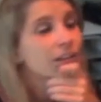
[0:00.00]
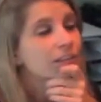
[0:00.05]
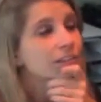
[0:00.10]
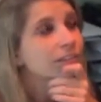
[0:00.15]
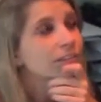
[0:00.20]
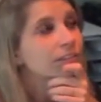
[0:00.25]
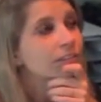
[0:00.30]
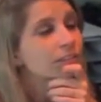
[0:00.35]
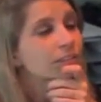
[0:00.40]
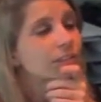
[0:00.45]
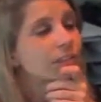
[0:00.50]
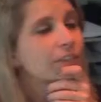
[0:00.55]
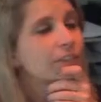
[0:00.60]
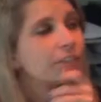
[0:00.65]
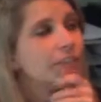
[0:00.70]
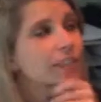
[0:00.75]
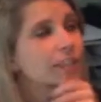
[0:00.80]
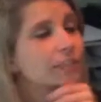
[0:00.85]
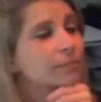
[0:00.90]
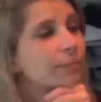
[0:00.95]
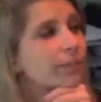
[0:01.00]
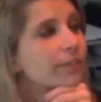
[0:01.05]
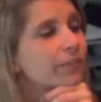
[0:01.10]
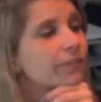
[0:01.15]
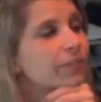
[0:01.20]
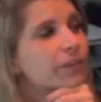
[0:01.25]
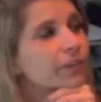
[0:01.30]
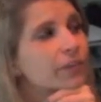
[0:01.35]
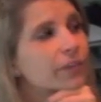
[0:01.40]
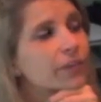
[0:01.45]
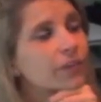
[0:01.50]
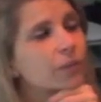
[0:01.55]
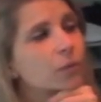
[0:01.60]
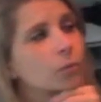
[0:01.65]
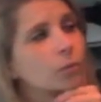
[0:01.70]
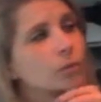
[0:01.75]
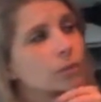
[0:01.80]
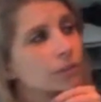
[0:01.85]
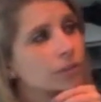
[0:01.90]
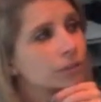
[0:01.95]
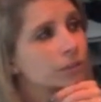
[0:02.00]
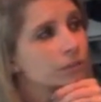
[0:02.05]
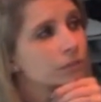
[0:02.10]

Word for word: Stuffing is my favorite thing in the world.